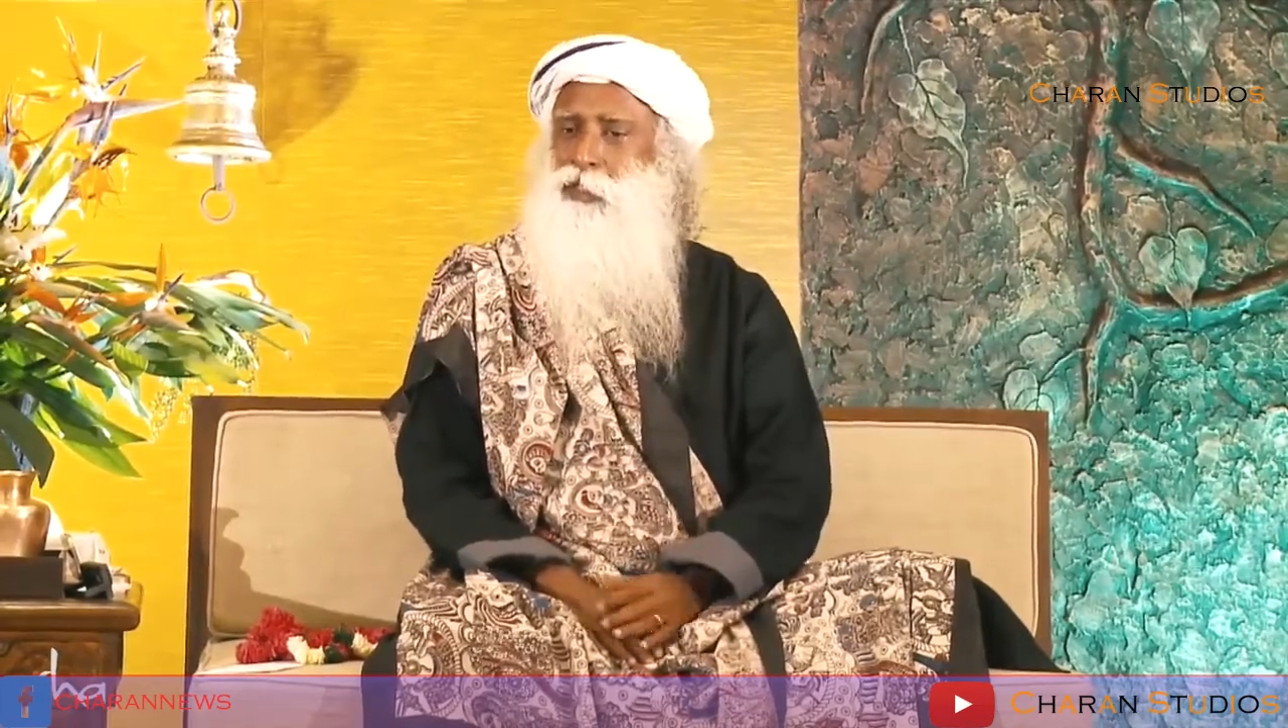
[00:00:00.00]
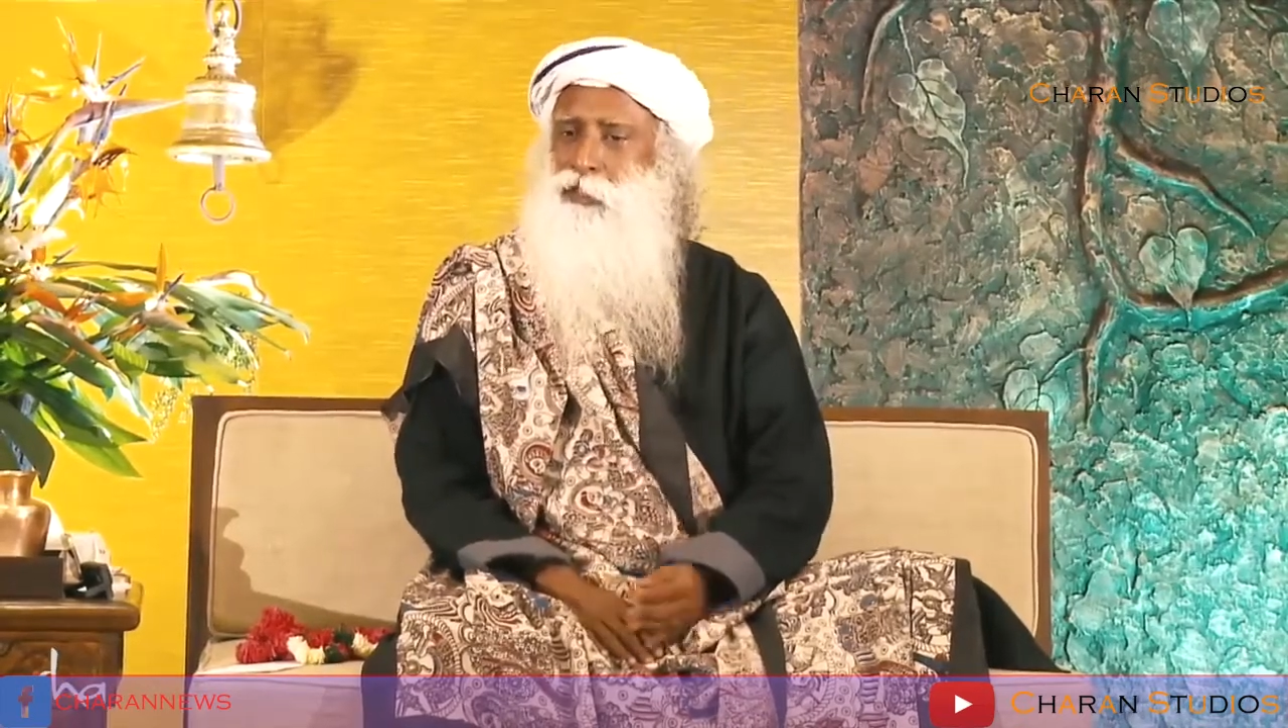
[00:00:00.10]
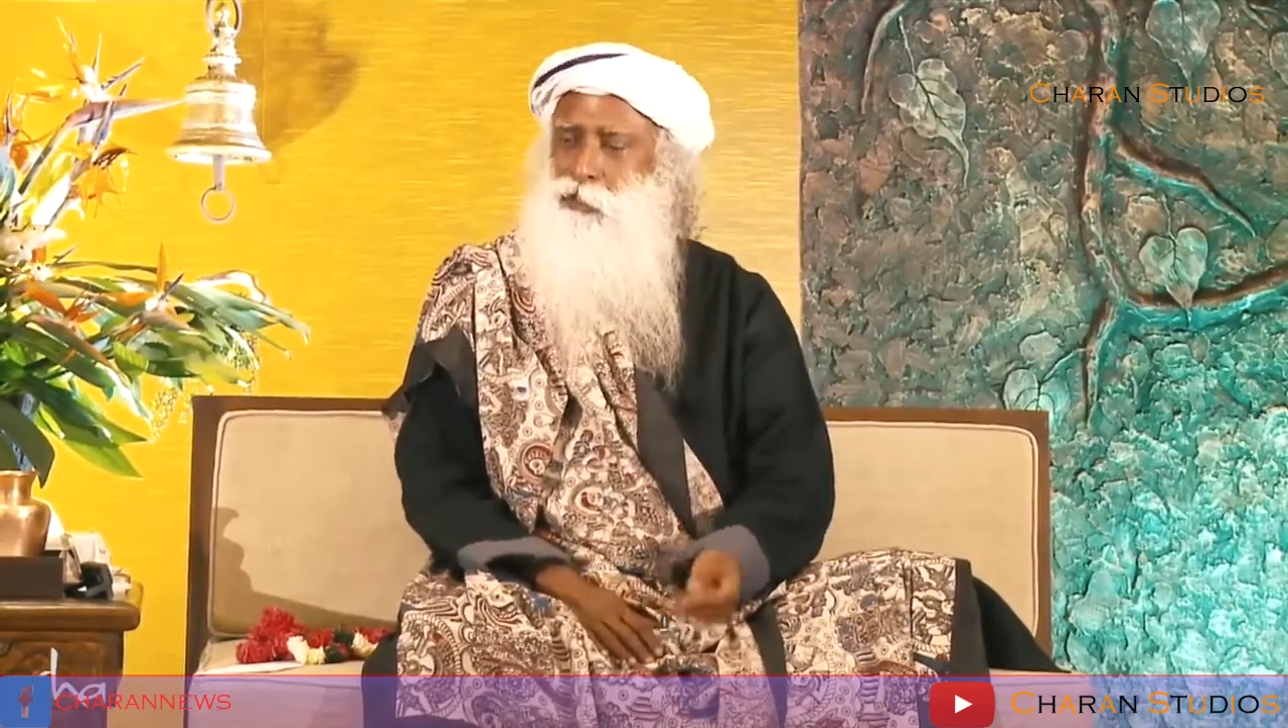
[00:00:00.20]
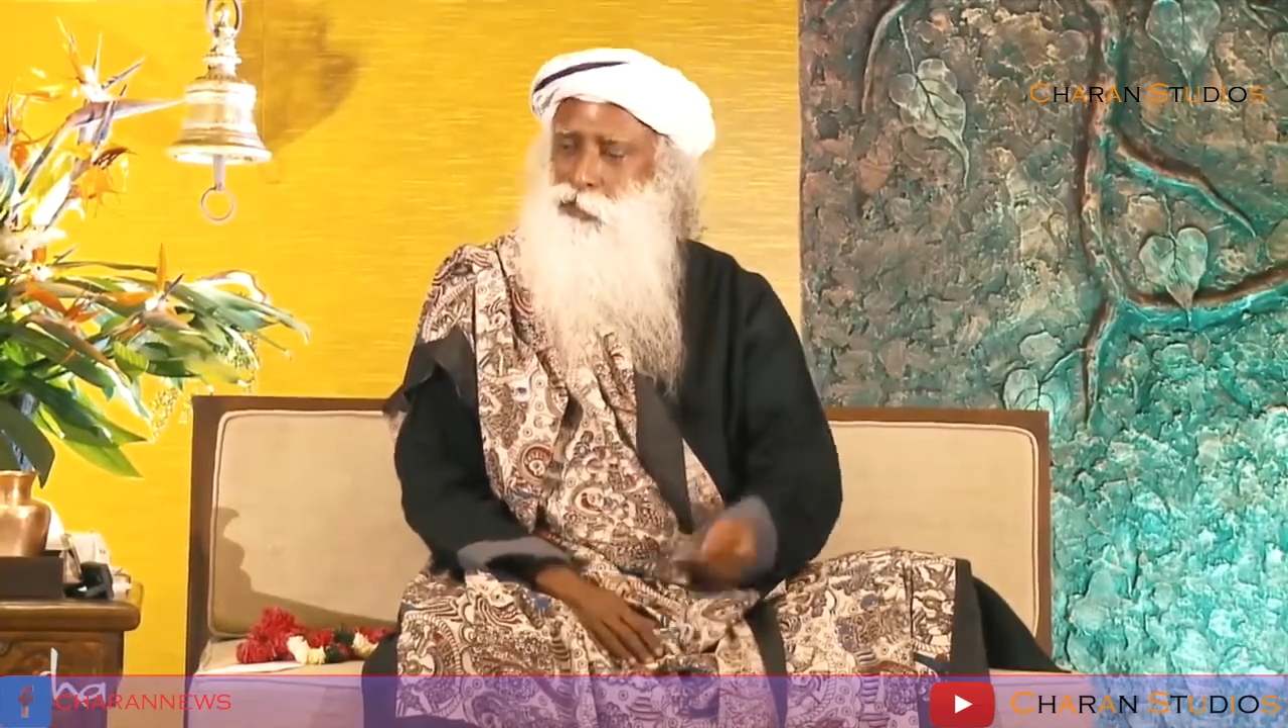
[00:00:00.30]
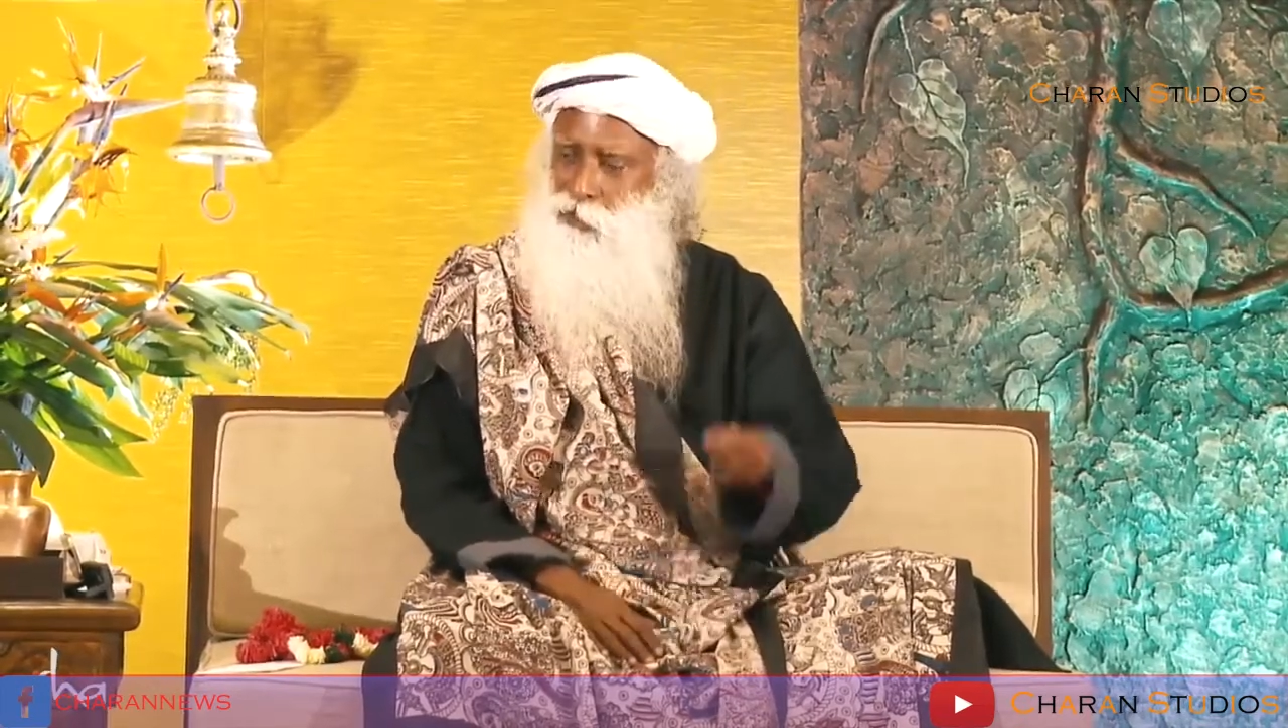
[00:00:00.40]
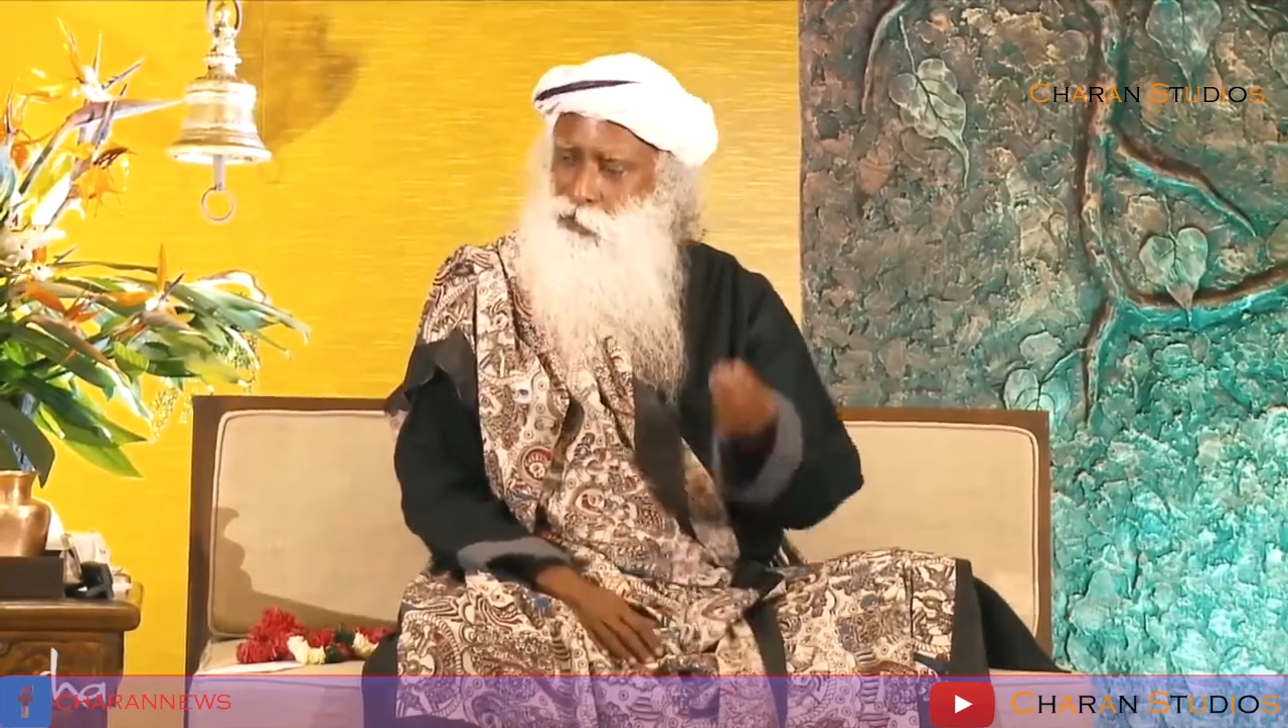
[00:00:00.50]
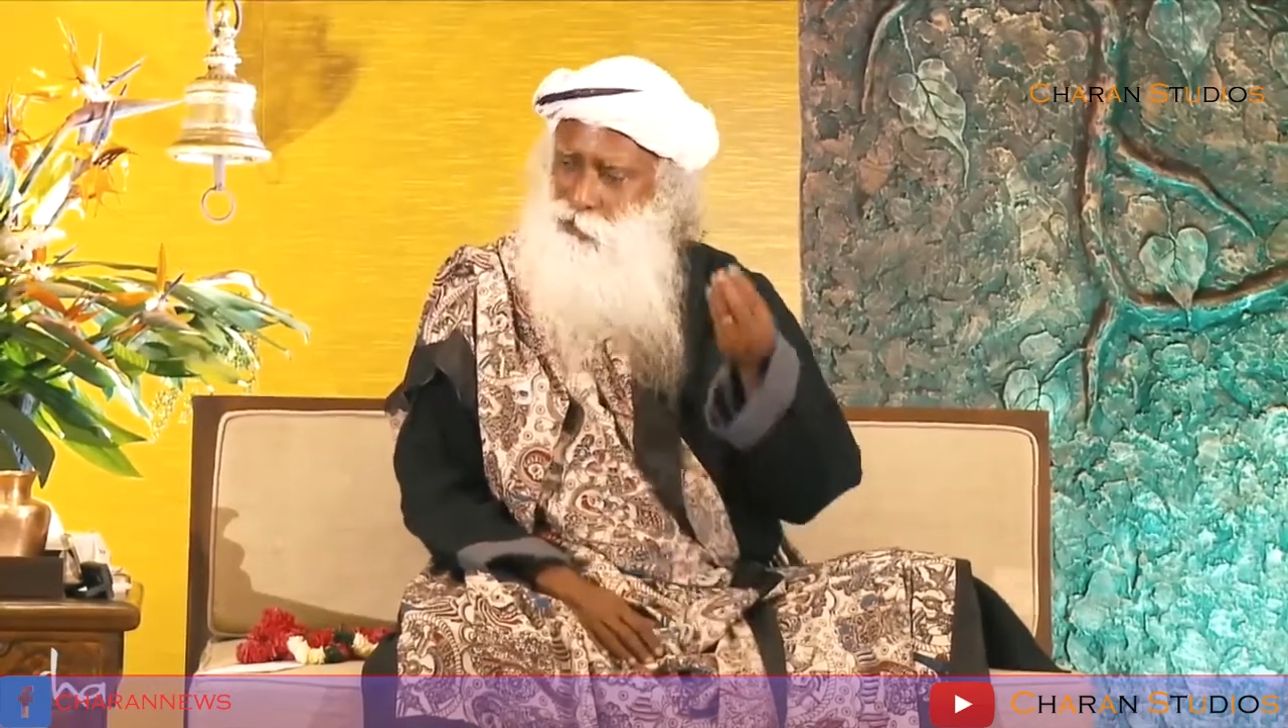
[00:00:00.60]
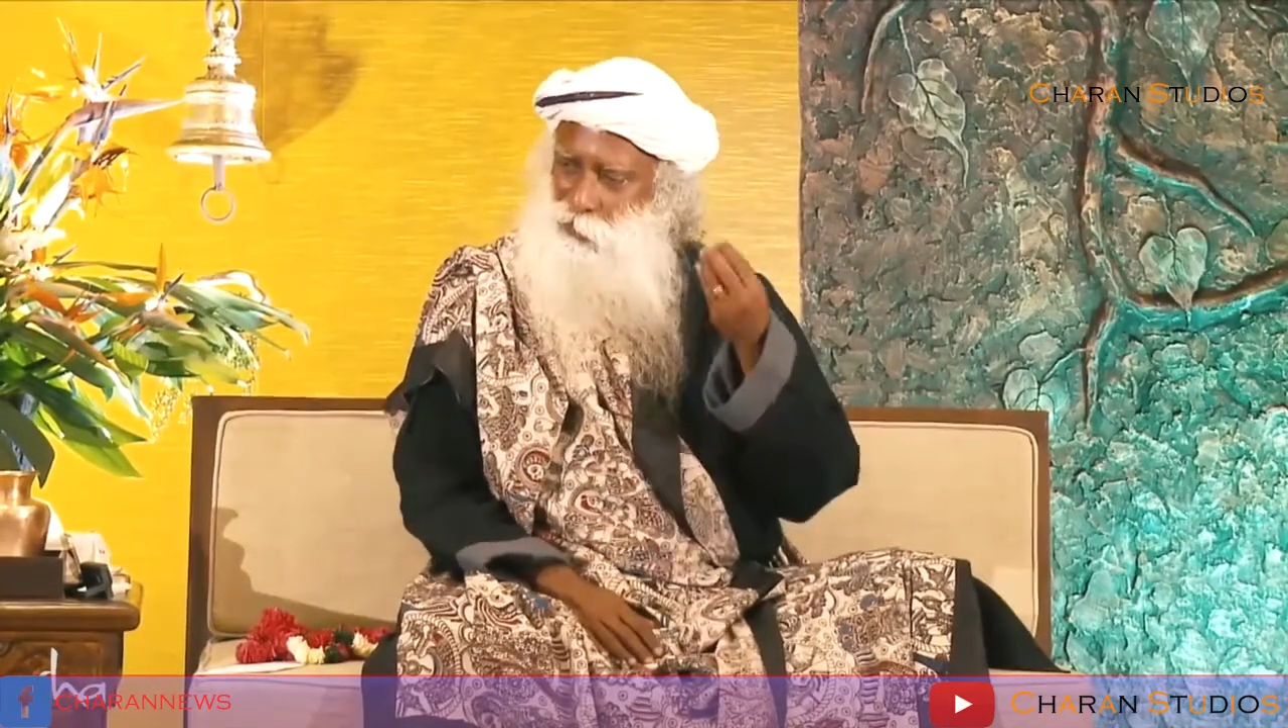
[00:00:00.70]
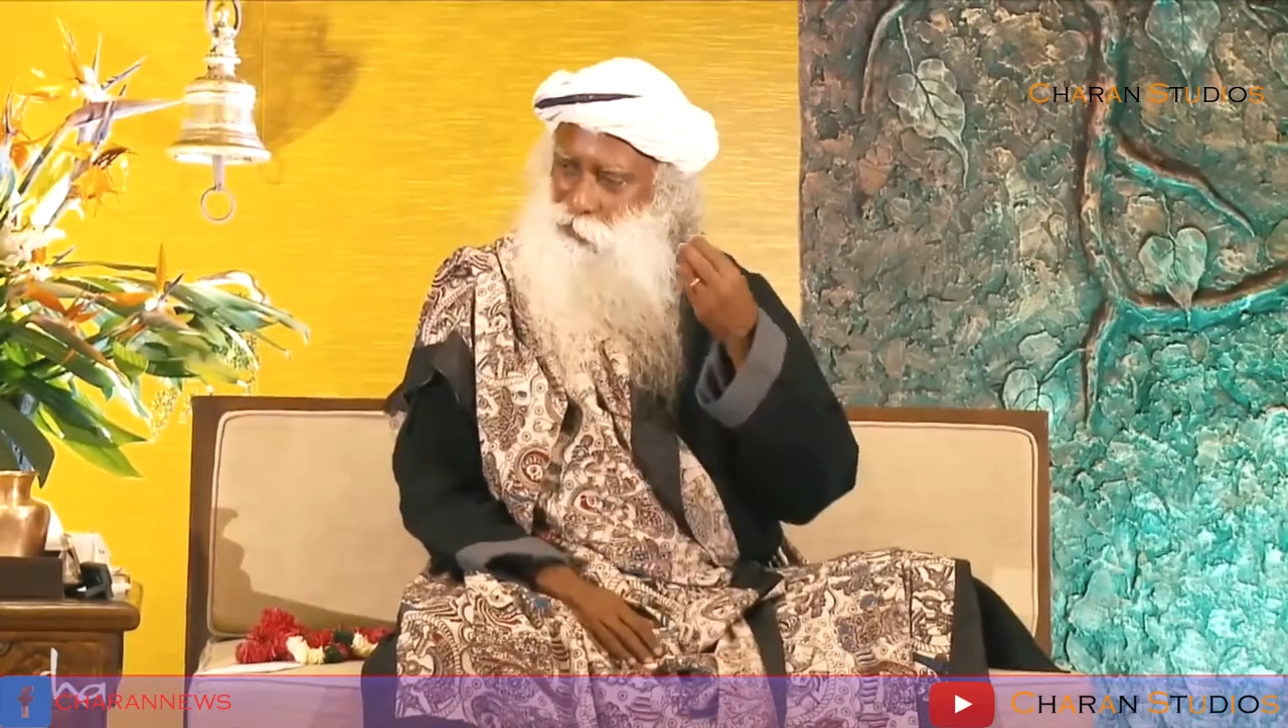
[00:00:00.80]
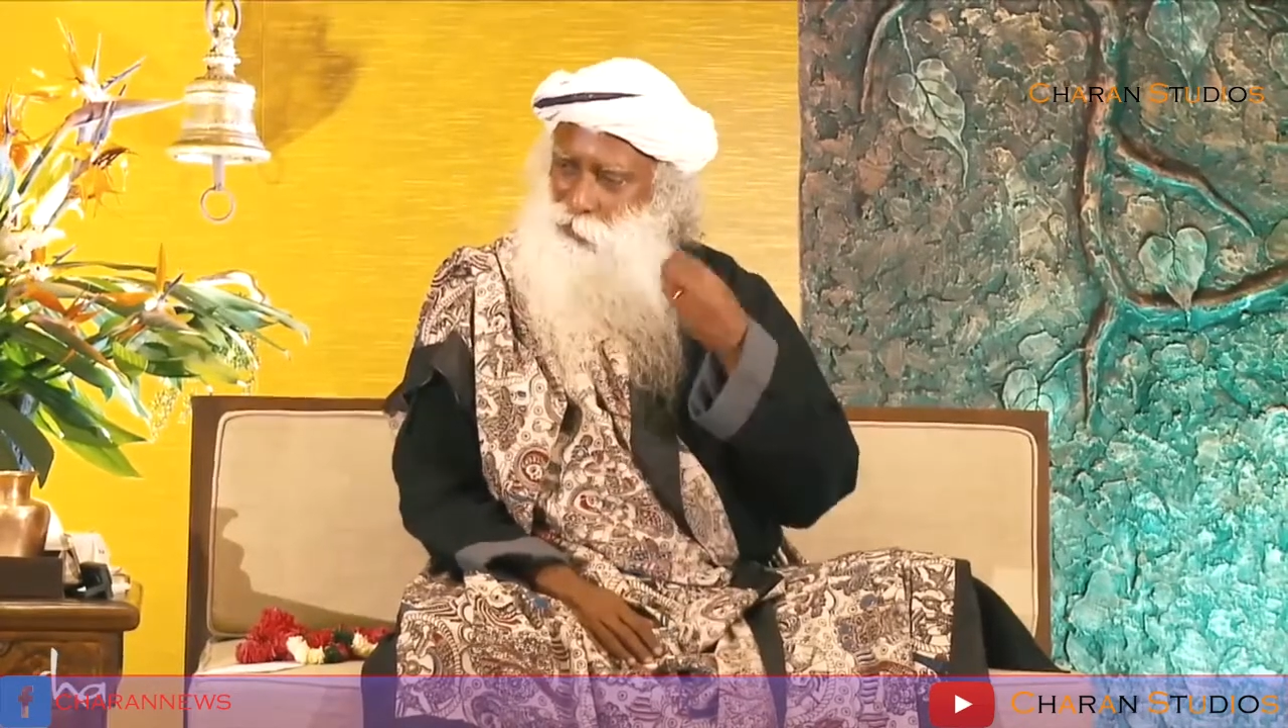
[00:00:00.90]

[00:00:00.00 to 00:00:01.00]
continuous